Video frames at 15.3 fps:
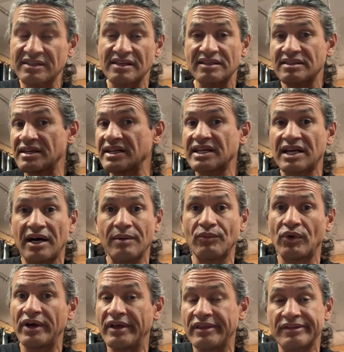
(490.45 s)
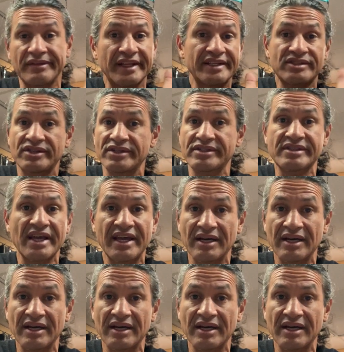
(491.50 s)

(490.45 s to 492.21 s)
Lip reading: it's going to come with, let's just say,